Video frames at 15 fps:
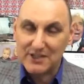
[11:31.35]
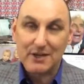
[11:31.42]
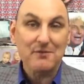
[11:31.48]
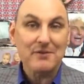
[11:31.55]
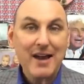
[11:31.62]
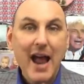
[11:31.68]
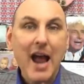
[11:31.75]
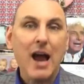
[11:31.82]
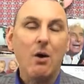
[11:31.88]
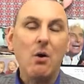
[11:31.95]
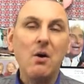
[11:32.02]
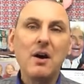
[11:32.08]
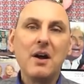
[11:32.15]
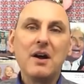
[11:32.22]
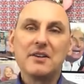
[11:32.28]
so
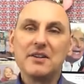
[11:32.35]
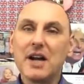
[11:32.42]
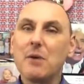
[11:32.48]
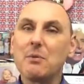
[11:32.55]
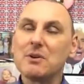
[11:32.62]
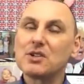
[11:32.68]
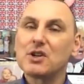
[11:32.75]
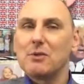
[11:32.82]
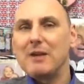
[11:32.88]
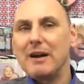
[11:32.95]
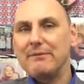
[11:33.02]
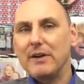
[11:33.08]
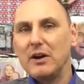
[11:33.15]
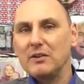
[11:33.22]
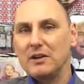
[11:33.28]
now no one's got
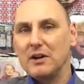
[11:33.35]
my phone,